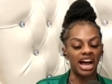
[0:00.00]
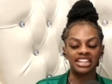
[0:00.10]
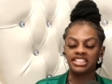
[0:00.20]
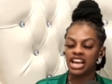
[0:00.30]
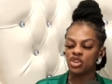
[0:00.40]
I
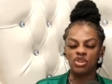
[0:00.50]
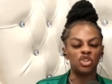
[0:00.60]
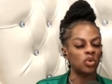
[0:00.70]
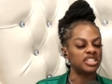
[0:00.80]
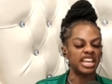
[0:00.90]
dare you
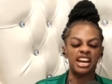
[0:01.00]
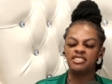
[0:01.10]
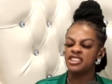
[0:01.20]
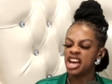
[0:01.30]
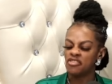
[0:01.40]
don't say
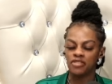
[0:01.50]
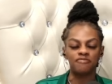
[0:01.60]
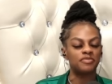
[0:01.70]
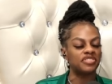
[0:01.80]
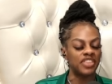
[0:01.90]
another
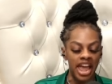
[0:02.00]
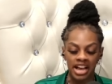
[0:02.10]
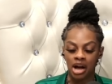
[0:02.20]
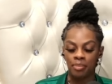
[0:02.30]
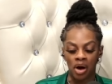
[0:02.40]

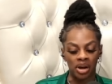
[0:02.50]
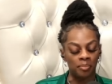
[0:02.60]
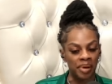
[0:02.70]
thing oh, oh about oh, look, a